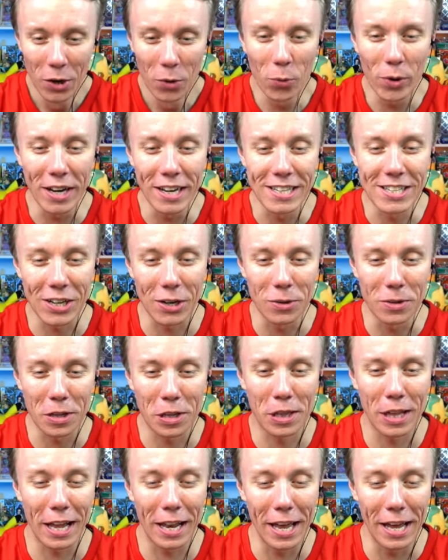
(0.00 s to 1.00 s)
we don't
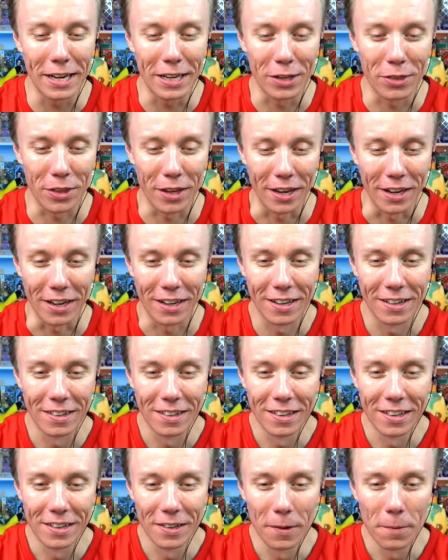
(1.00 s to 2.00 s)
sell anything.
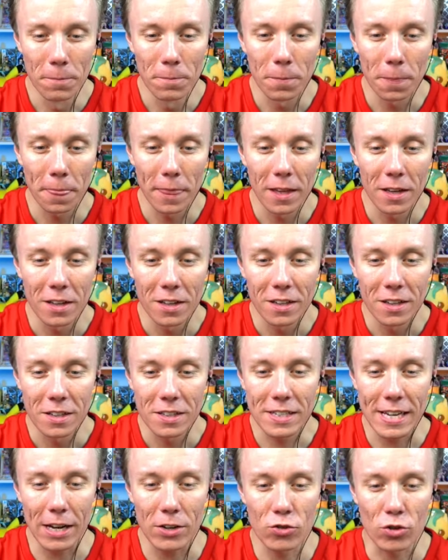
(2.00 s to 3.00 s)

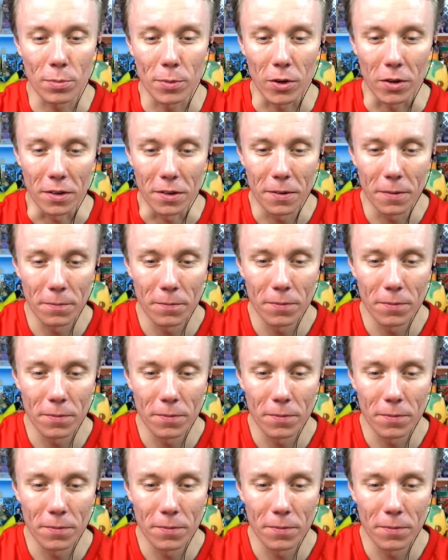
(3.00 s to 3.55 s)
Tetramon.